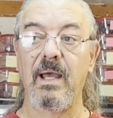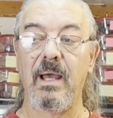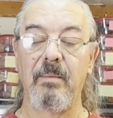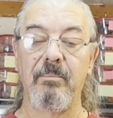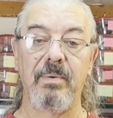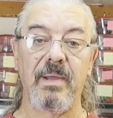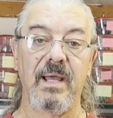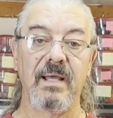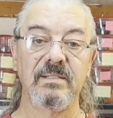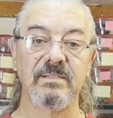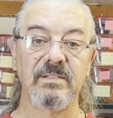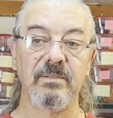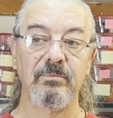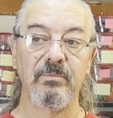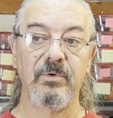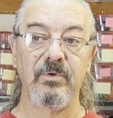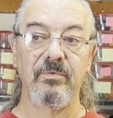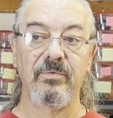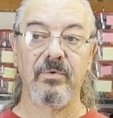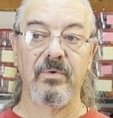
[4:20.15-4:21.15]
a bass can
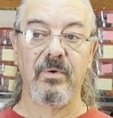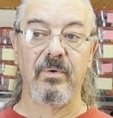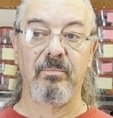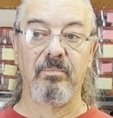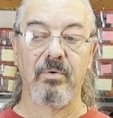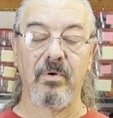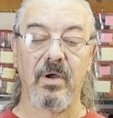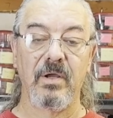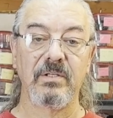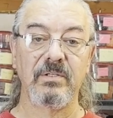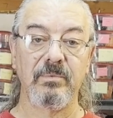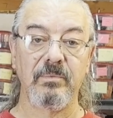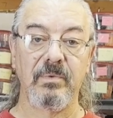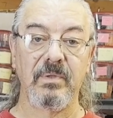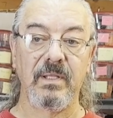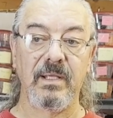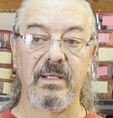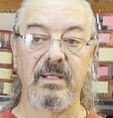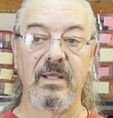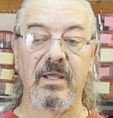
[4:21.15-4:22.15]
move
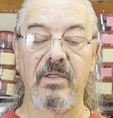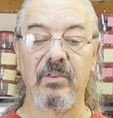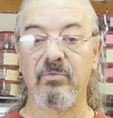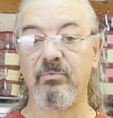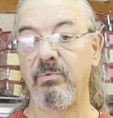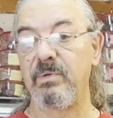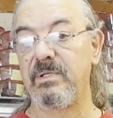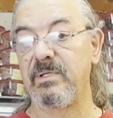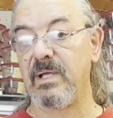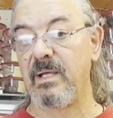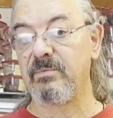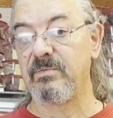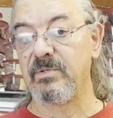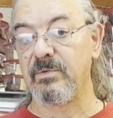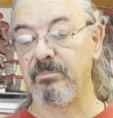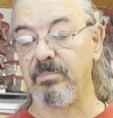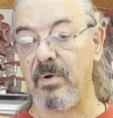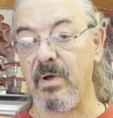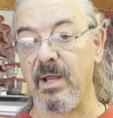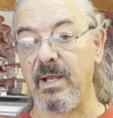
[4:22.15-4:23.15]
approximately 3 times their
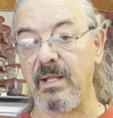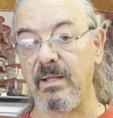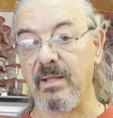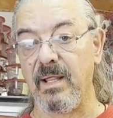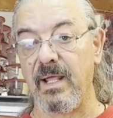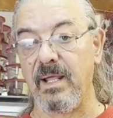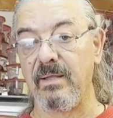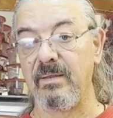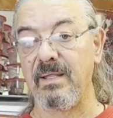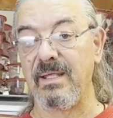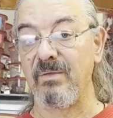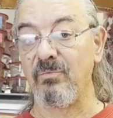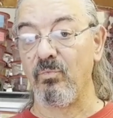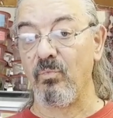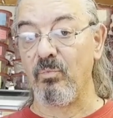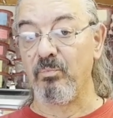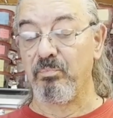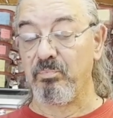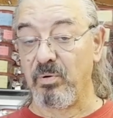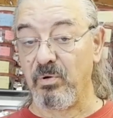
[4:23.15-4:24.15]
body length in
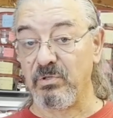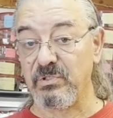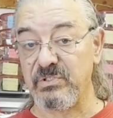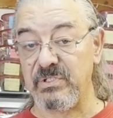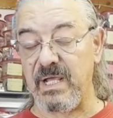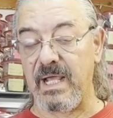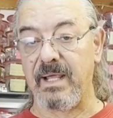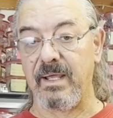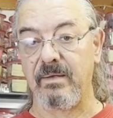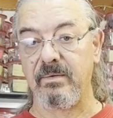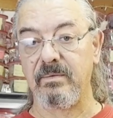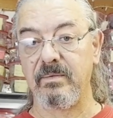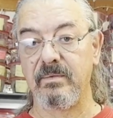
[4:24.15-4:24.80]
per second.